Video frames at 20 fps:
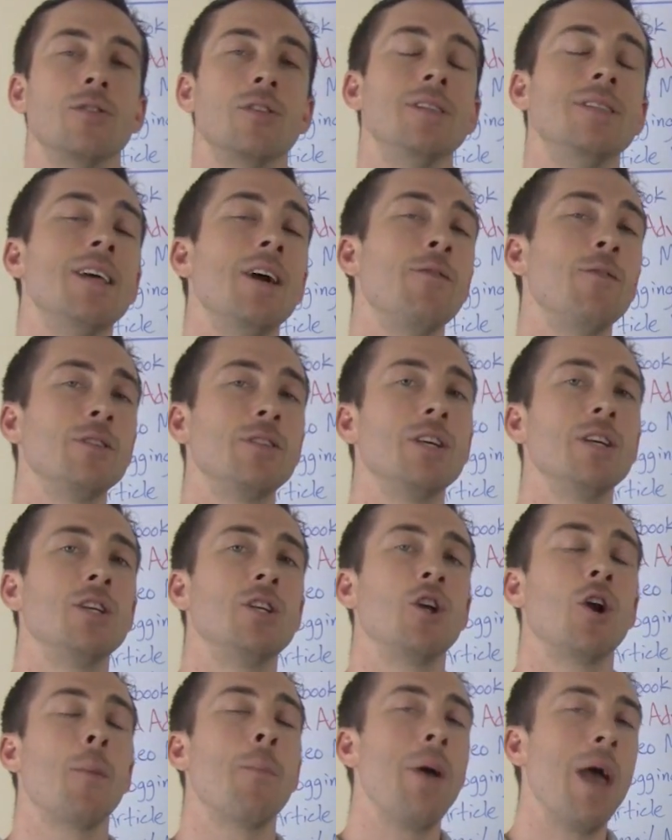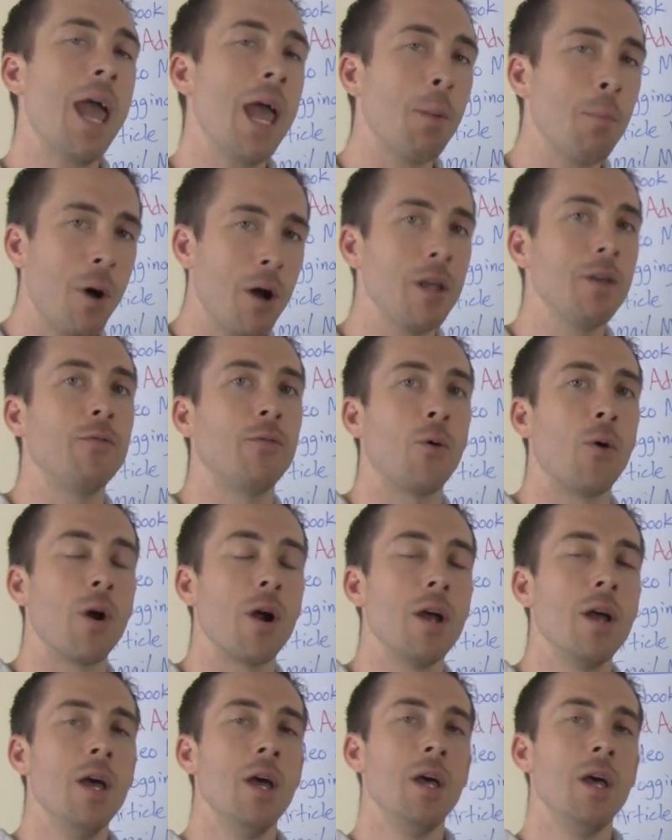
The difference is you're paying money for it.